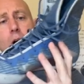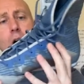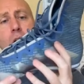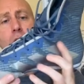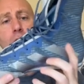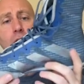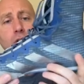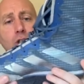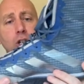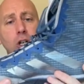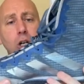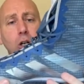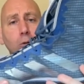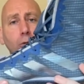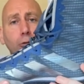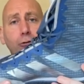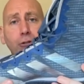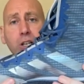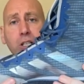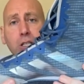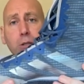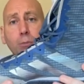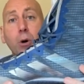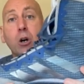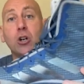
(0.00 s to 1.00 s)
on to
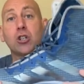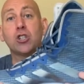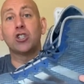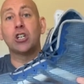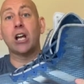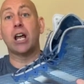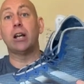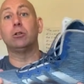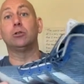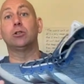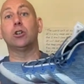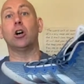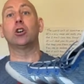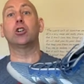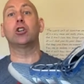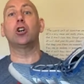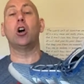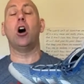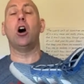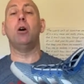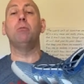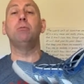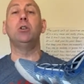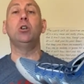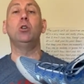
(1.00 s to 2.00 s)

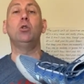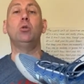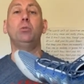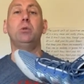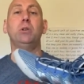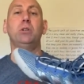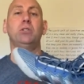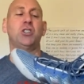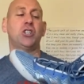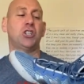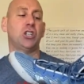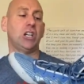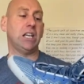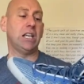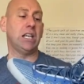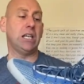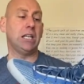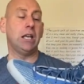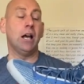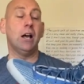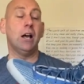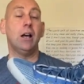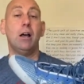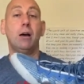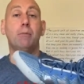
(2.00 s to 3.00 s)
fittoboxchannel.com, you'll be able to
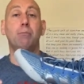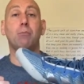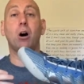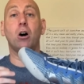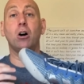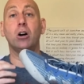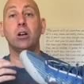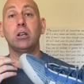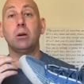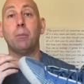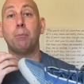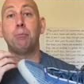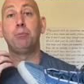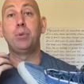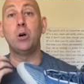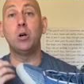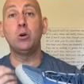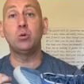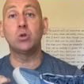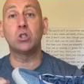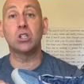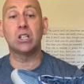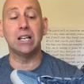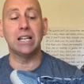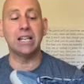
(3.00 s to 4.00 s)
see my
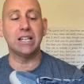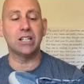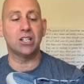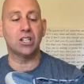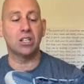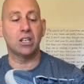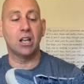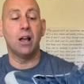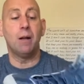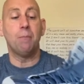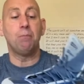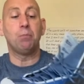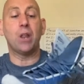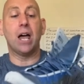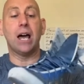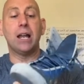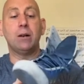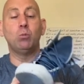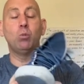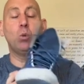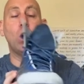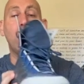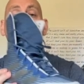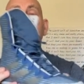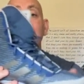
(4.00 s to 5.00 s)
boots list and
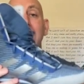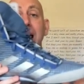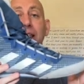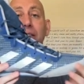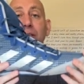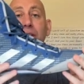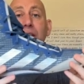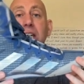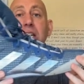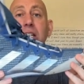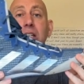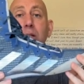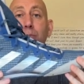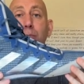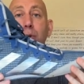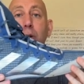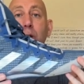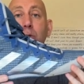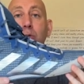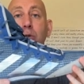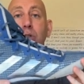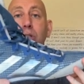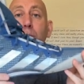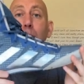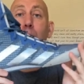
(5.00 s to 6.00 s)
where these
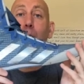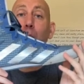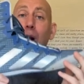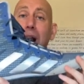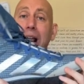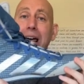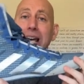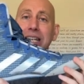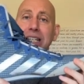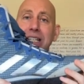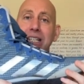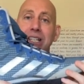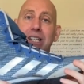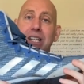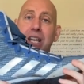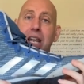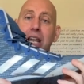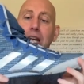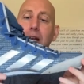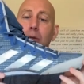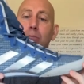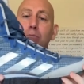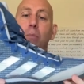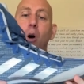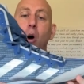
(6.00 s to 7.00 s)
boots place
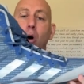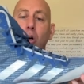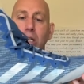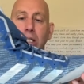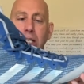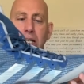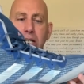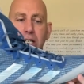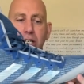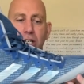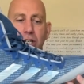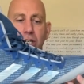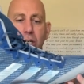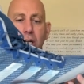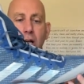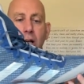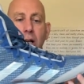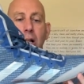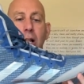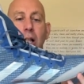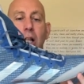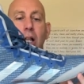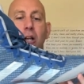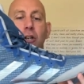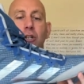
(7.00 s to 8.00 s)
in my list.
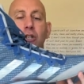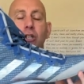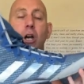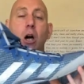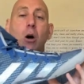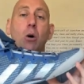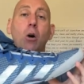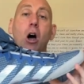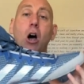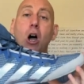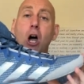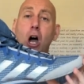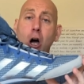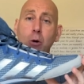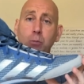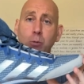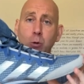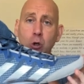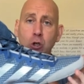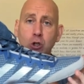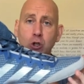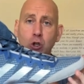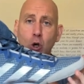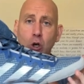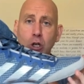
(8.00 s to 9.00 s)
So I hope you
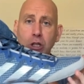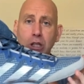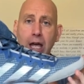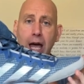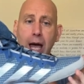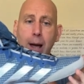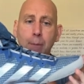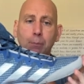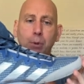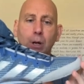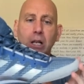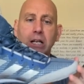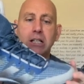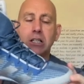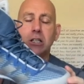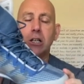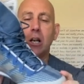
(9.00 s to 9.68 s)
enjoyed that. Please